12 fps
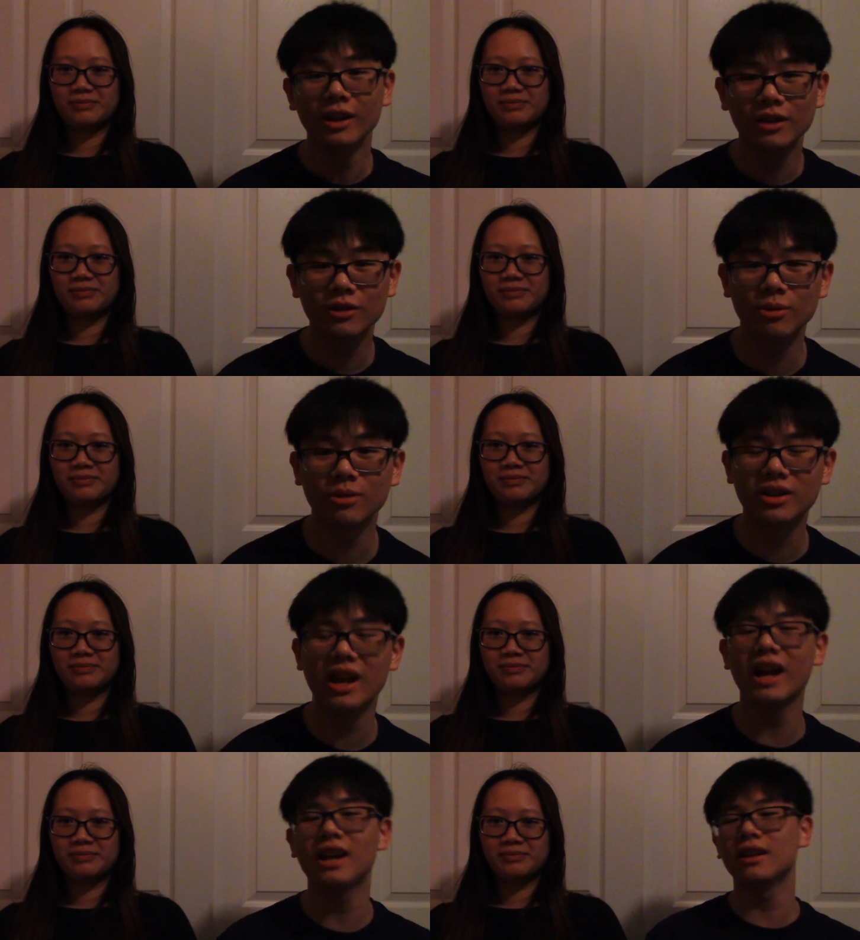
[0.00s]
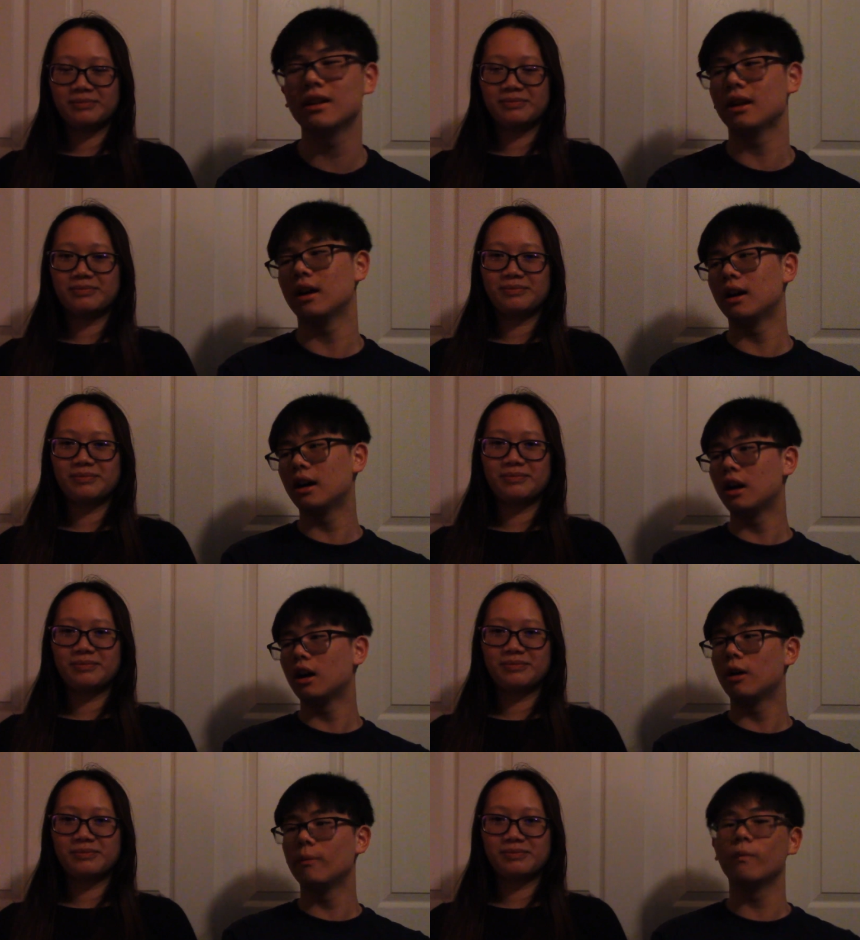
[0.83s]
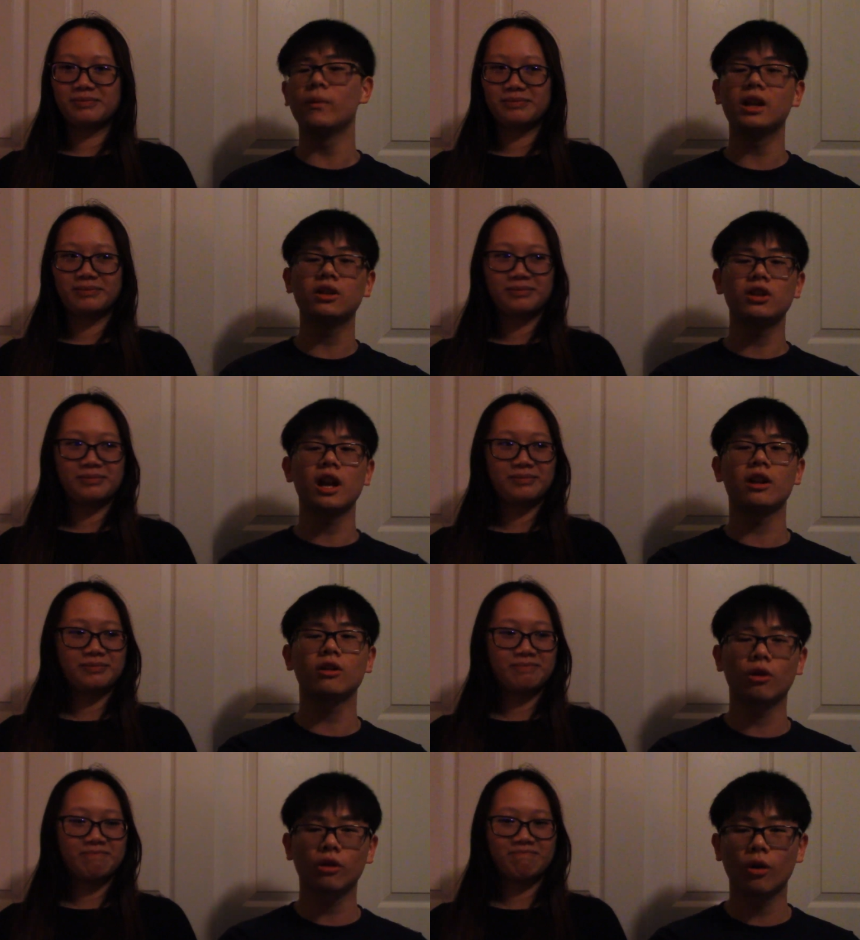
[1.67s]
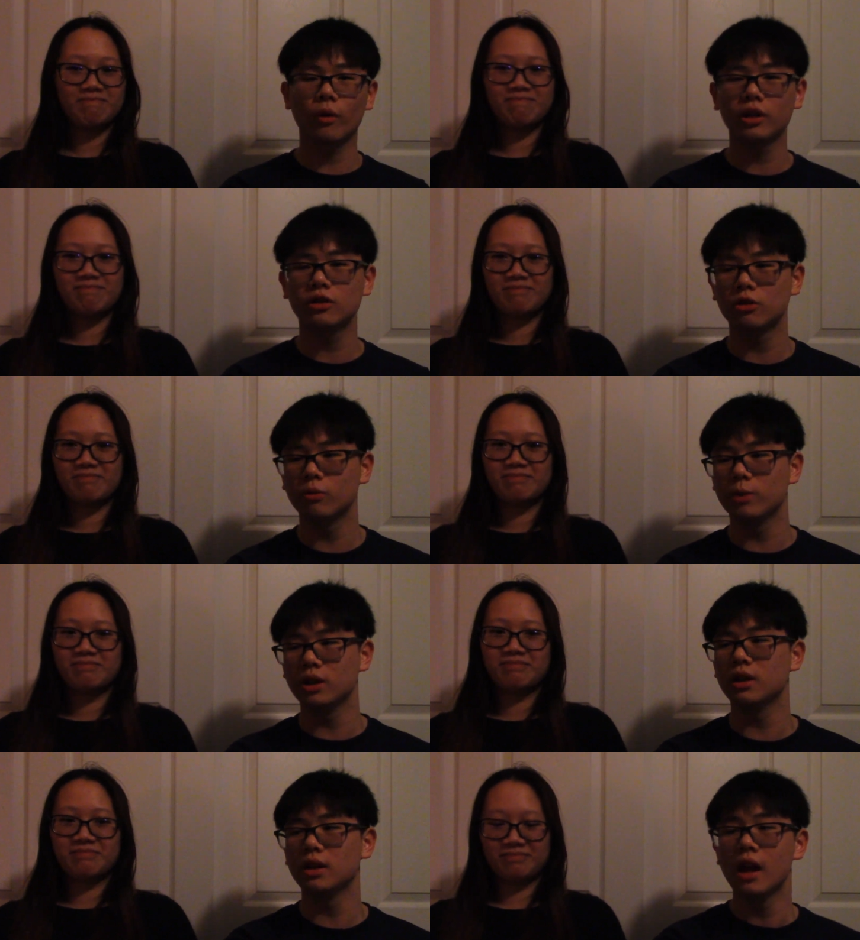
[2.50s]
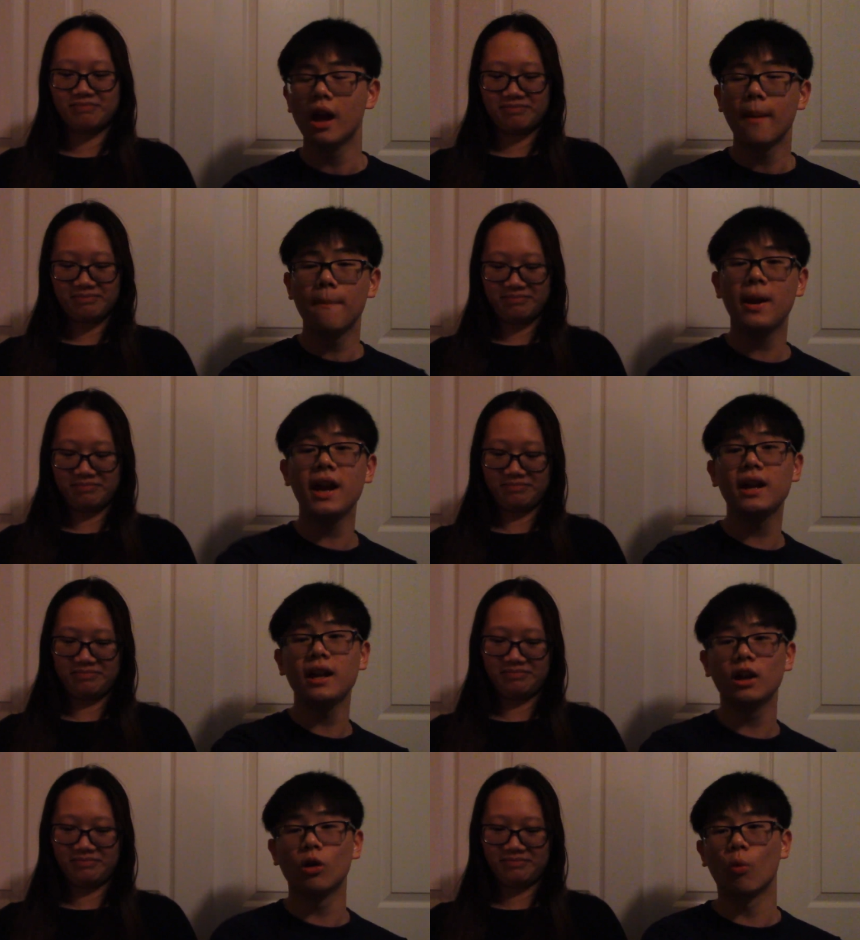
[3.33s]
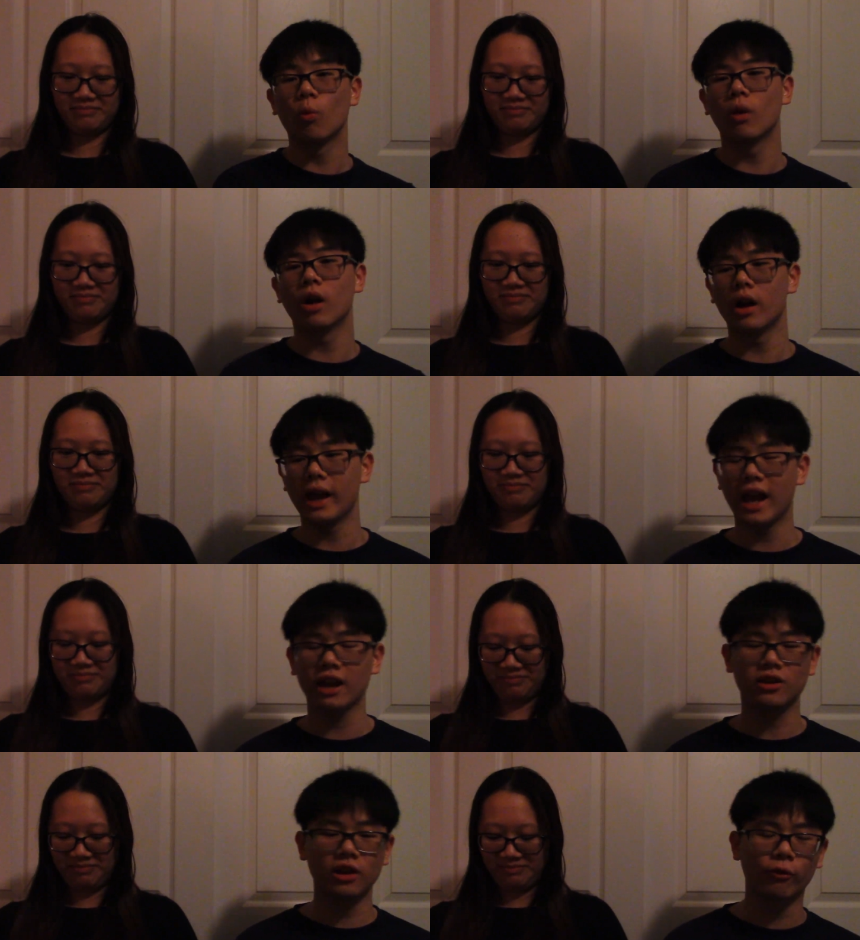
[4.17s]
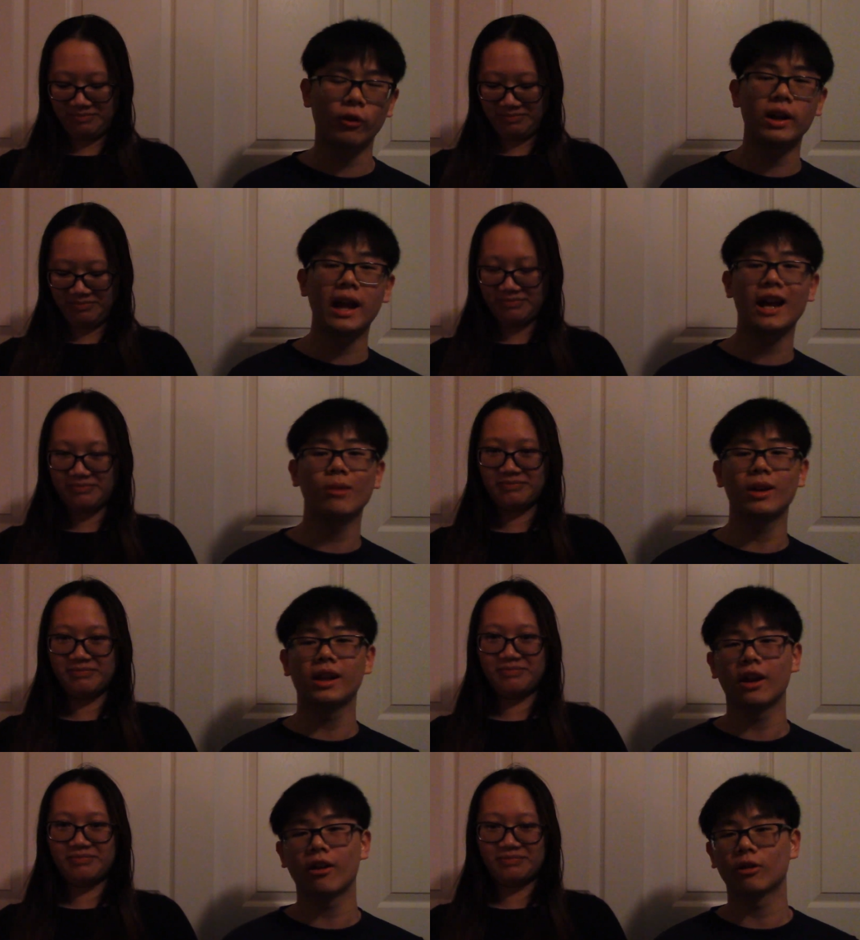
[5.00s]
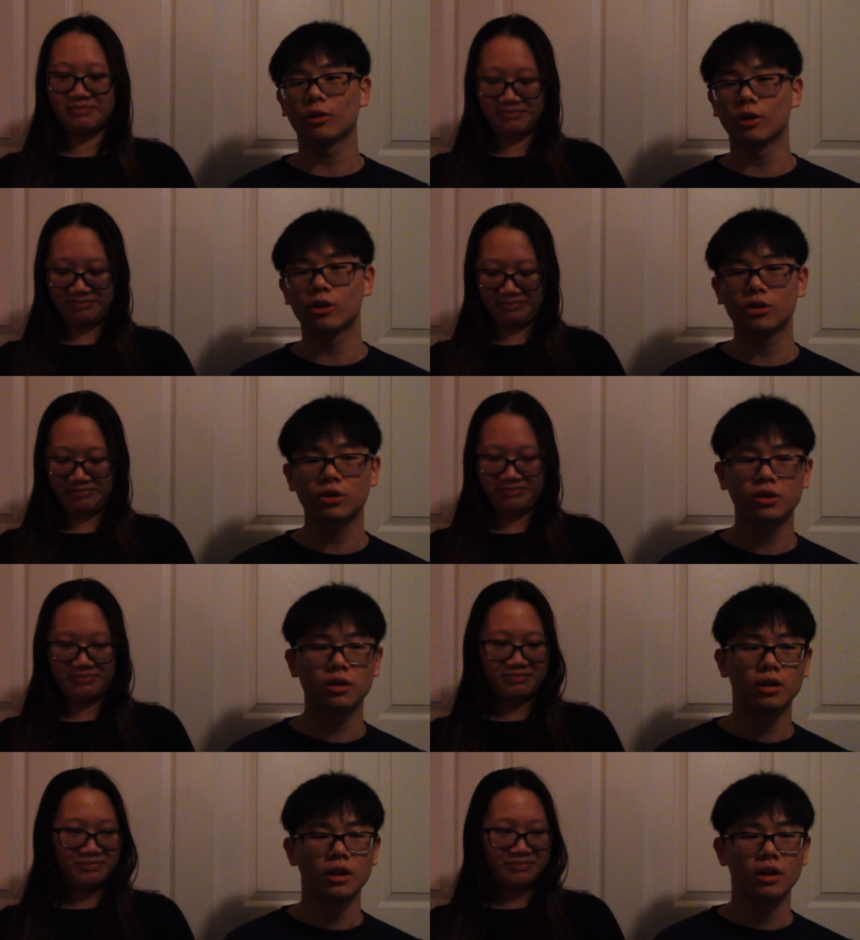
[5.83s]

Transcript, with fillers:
Speaker 1: Today, um, me and Shannon are going to be pinning eh, different anime characters,